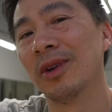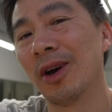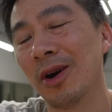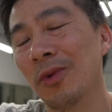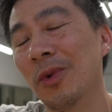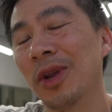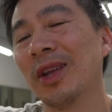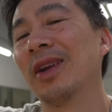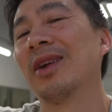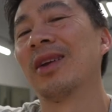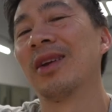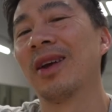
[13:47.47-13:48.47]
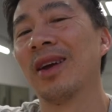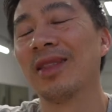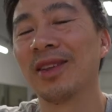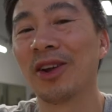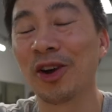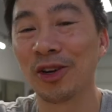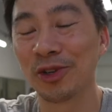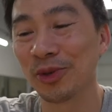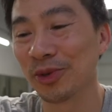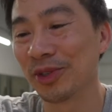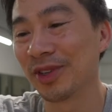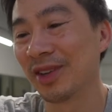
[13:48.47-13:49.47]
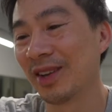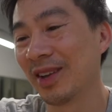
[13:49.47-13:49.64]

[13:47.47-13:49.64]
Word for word: not winning at the car shows.